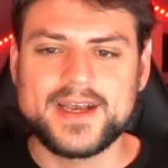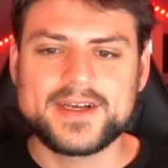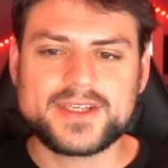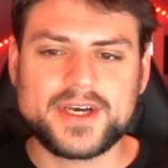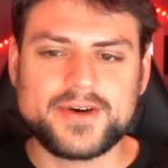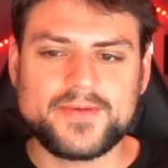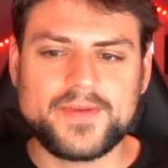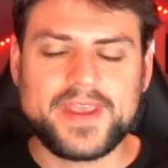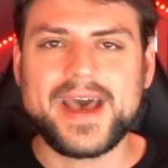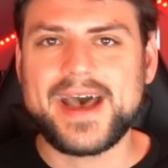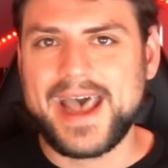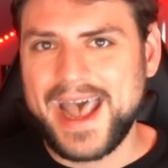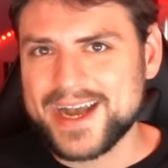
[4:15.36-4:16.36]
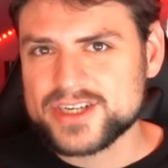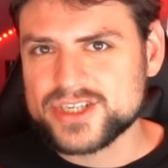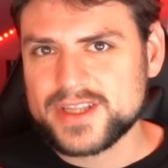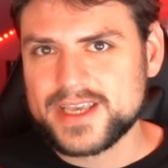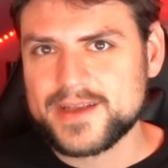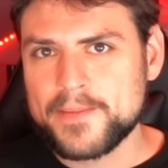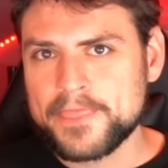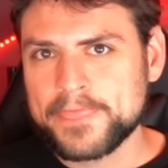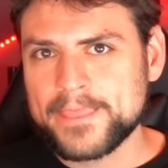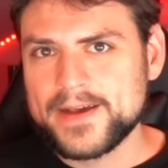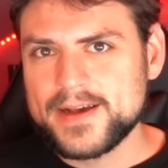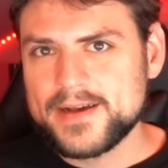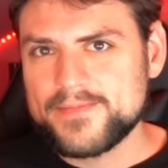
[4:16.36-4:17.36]
So yeah, actually,
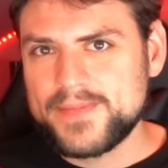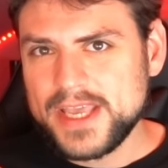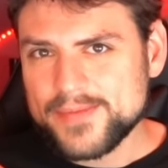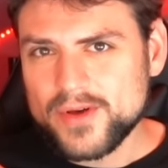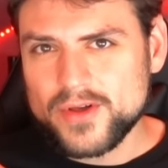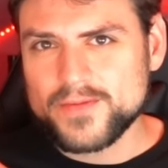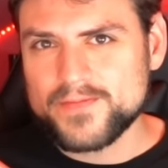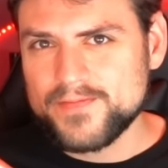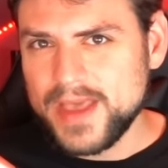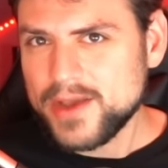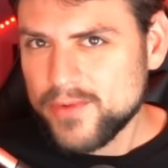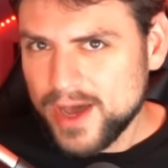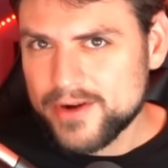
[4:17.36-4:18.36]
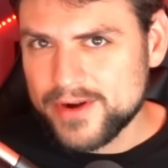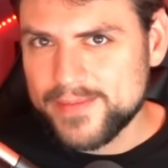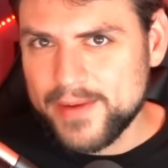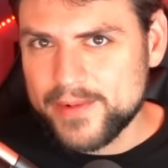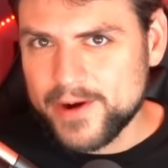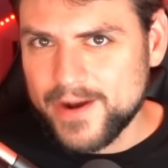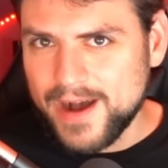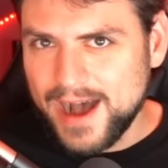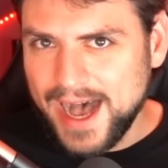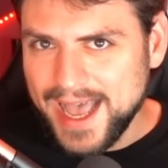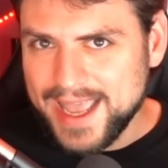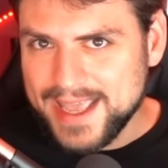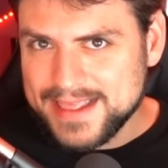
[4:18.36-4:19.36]
people may want to remember,
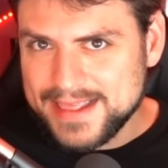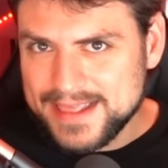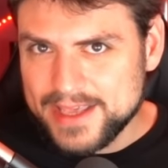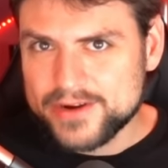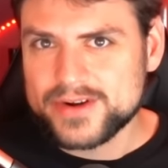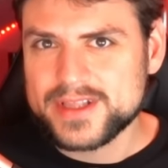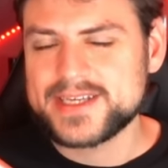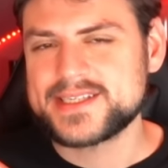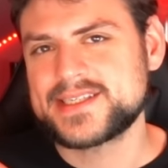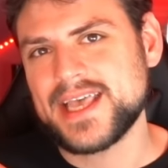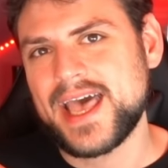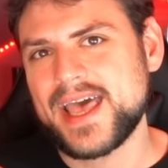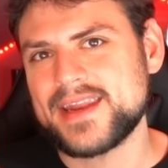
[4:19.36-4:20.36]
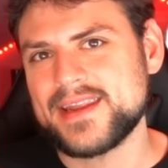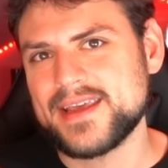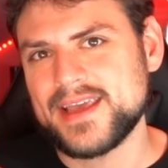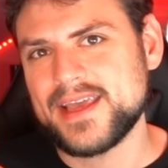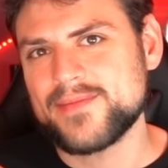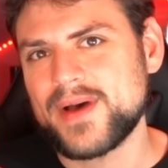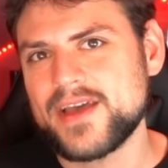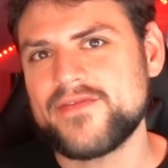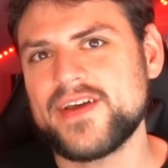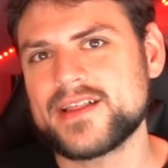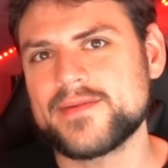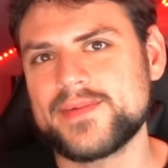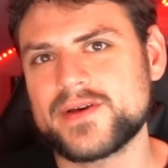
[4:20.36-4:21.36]
I literally said in my
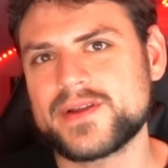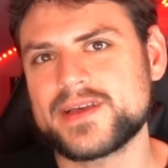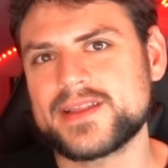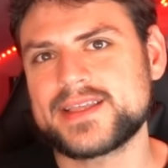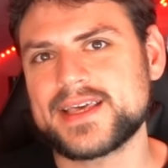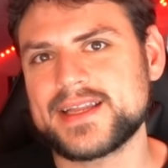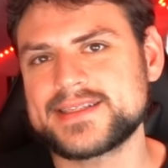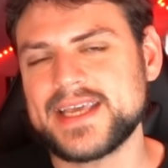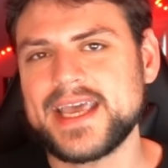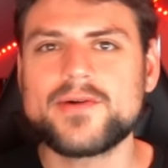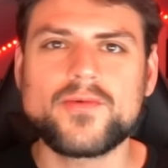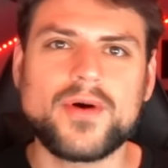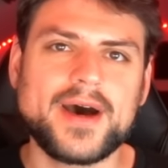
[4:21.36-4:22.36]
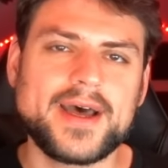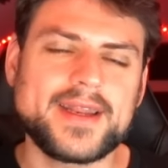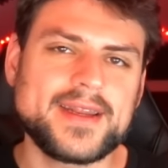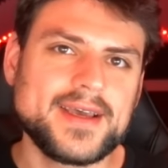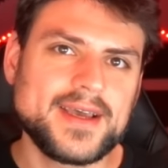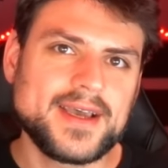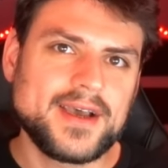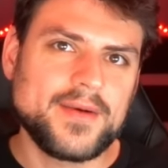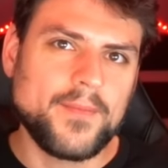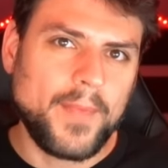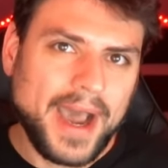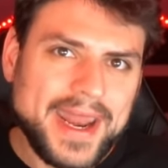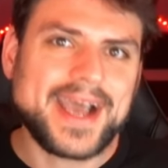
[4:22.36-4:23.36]
availability leak that day one
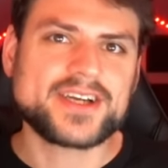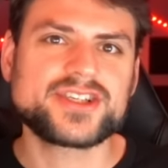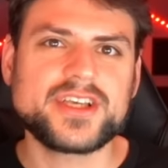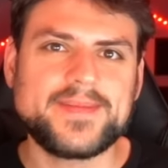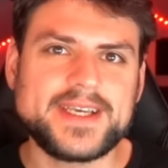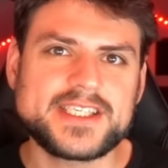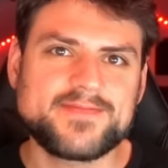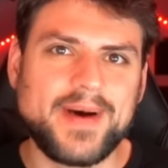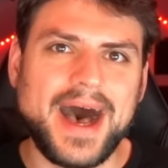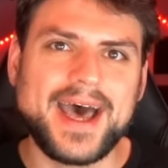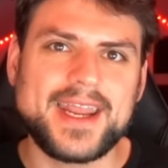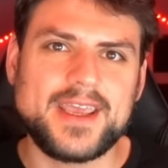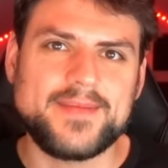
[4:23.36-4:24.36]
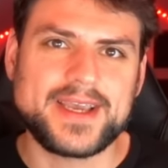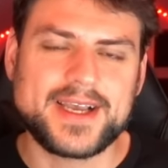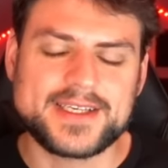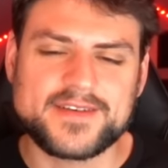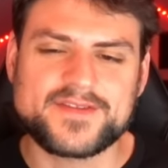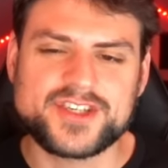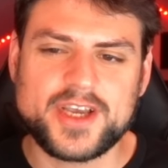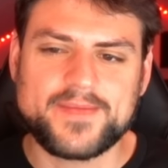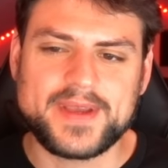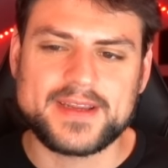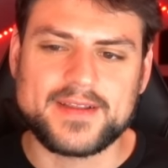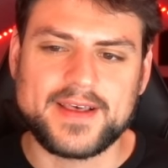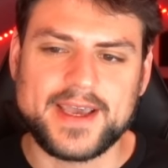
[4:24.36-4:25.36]
might actually be spotty because of
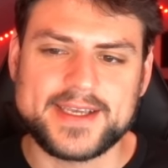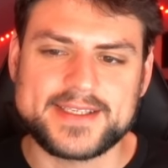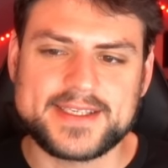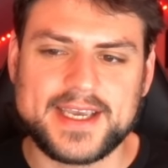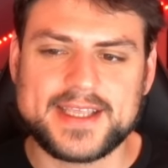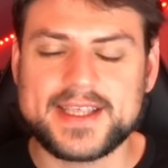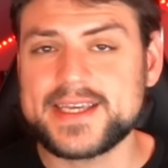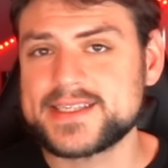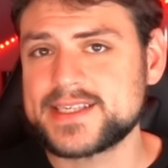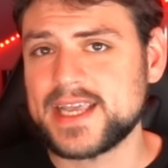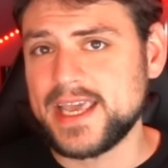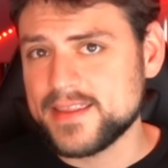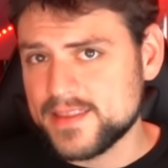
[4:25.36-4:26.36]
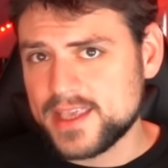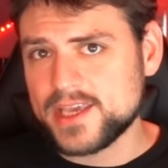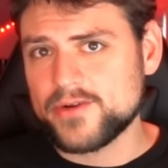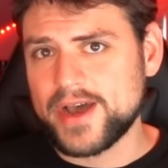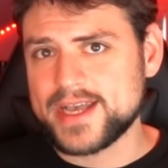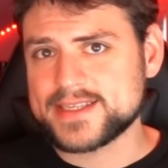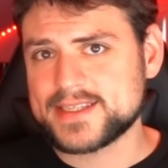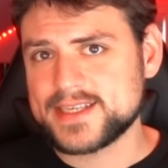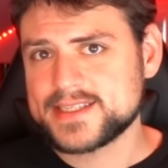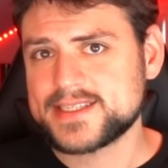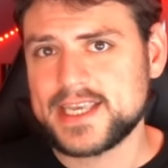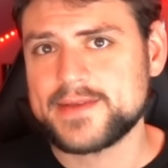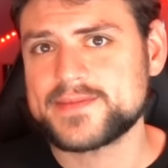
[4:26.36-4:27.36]
shipping delays. At least in the US, this
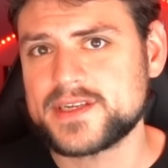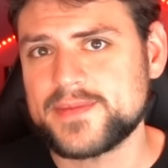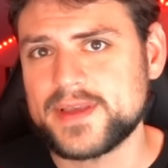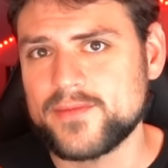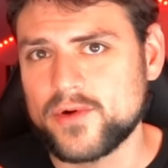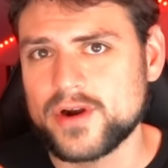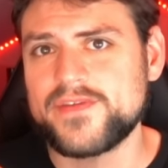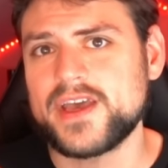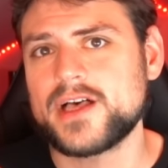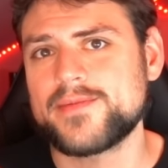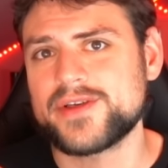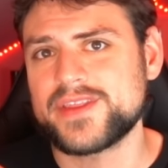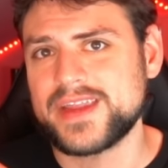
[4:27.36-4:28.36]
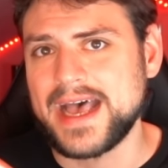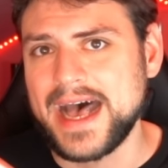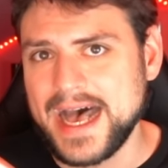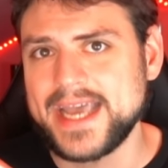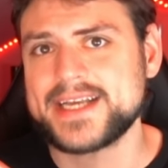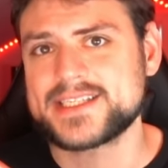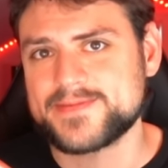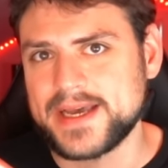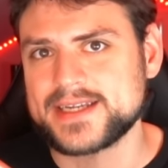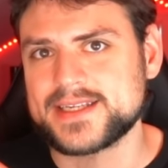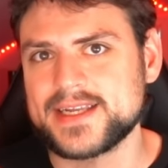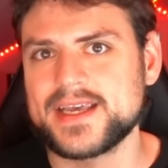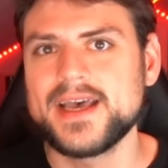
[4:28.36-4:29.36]
seems to be more available than I
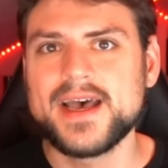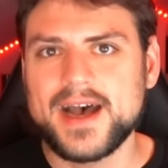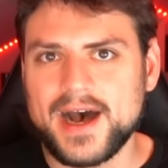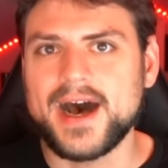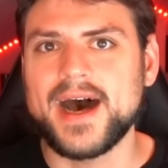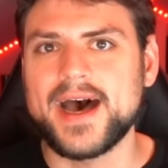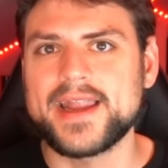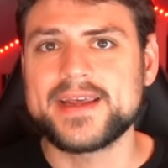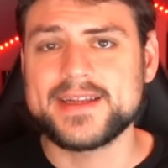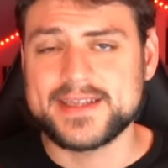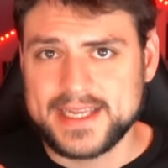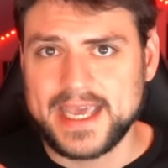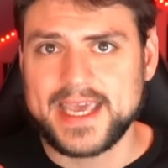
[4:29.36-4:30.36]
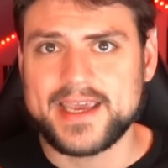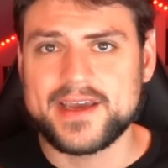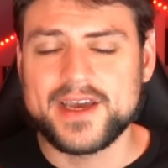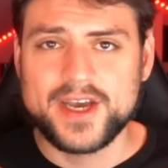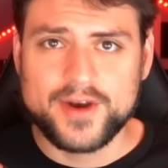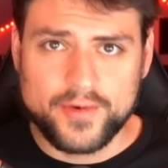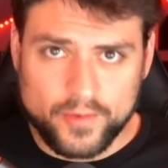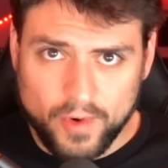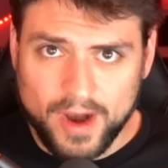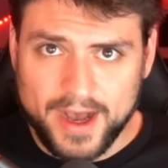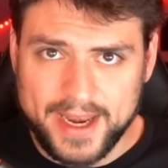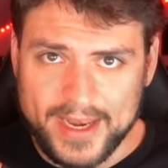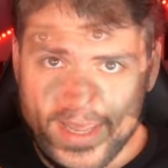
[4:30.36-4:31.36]
expected on day
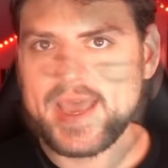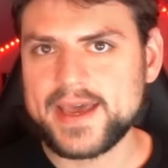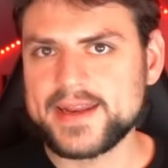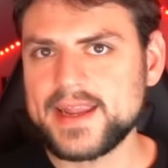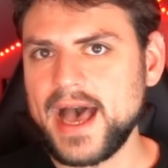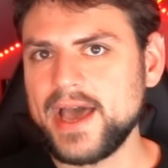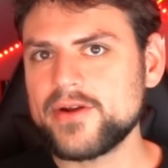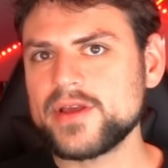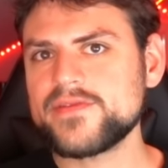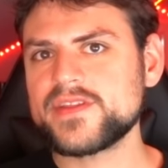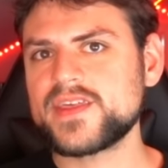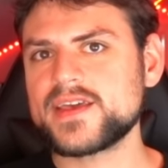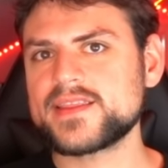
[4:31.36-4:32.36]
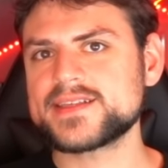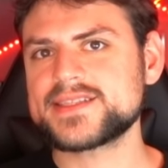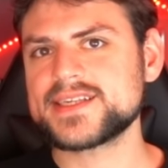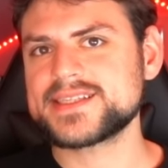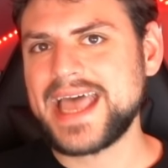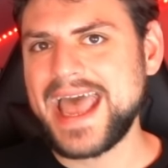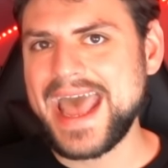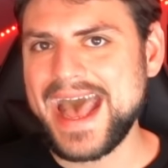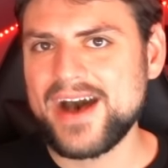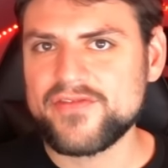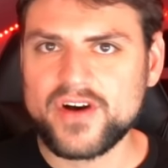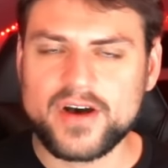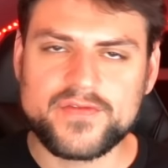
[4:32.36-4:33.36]
one. And I don't even think this is
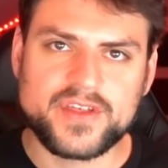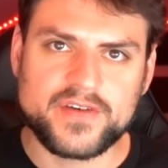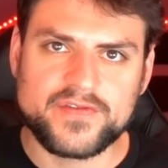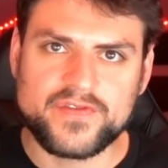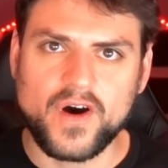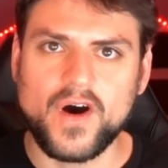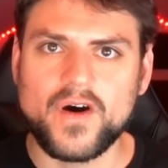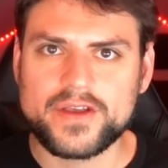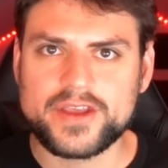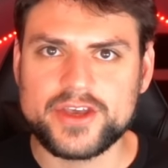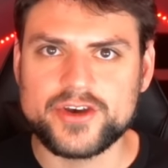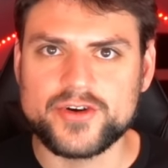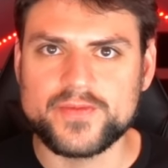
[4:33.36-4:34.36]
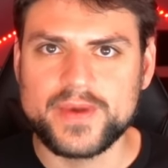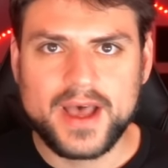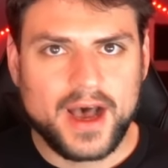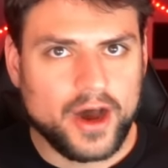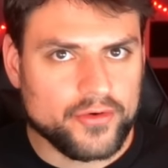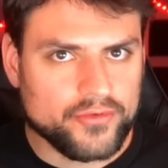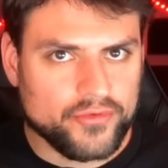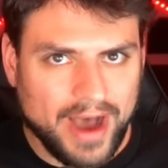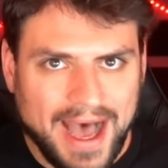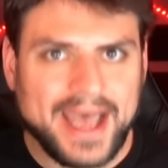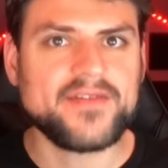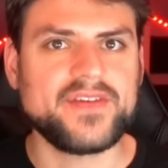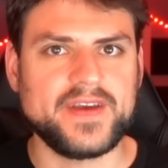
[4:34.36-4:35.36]
half of the volume
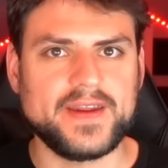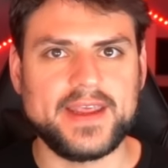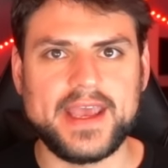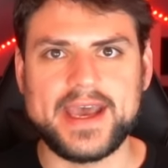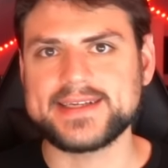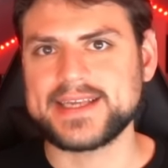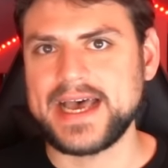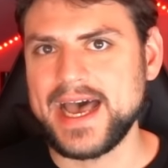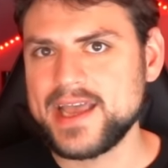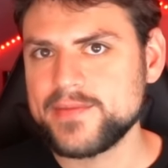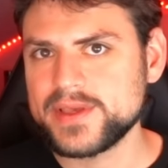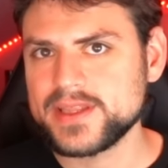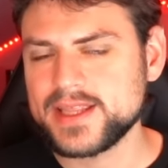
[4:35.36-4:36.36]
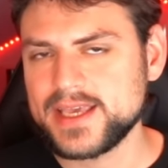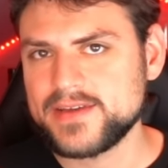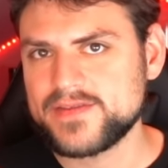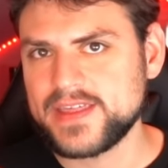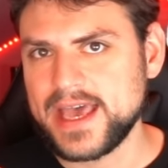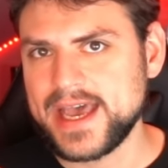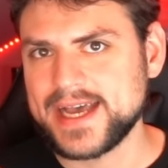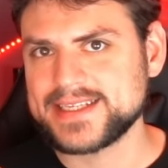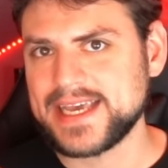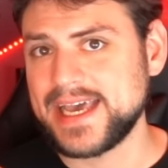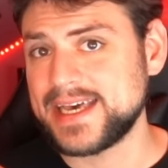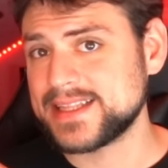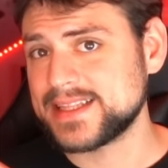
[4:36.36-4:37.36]
arriving yet. I believe that
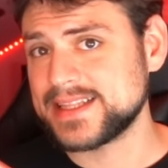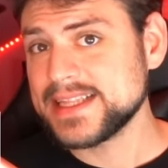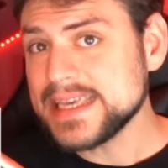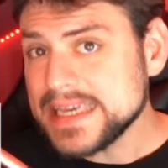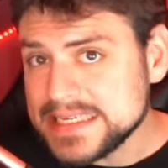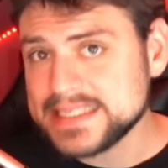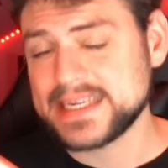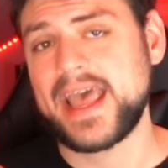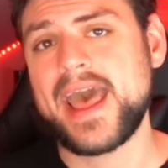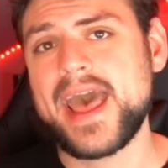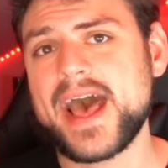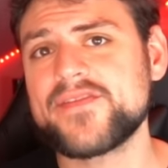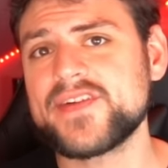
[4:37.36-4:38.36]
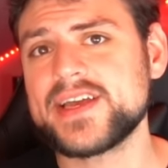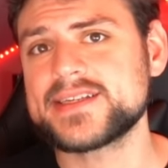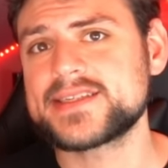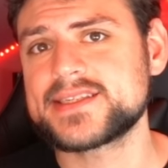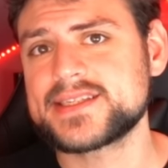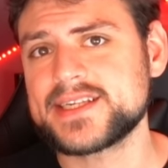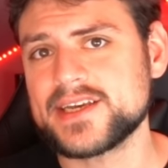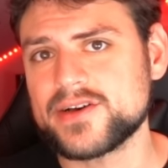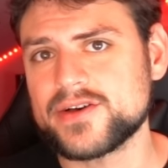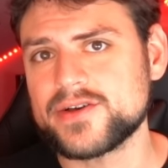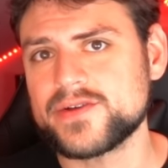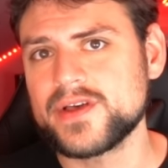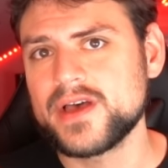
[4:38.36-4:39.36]
at least half is still